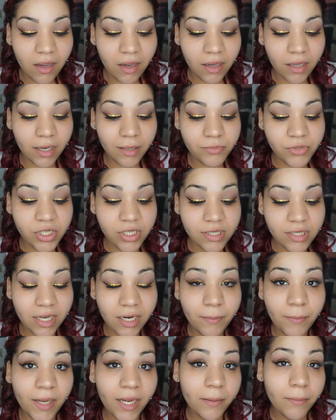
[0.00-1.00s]
And I'm just
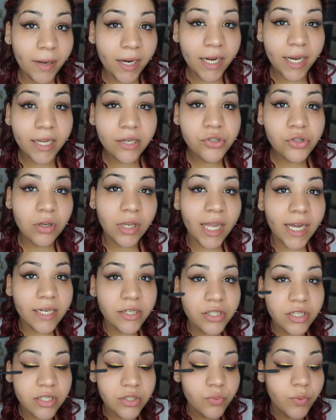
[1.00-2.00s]
gonna blend my natural
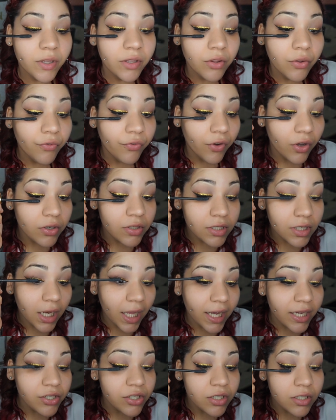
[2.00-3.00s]
lashes with the false
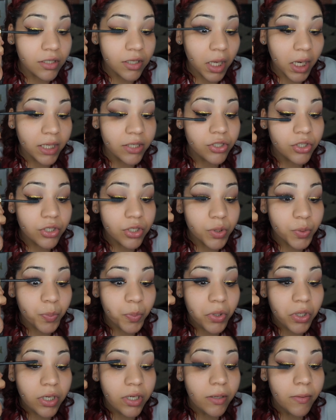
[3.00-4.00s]
lashes that I just
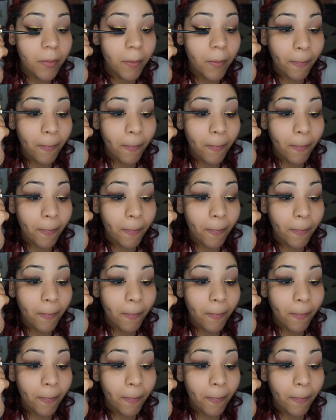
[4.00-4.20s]
put.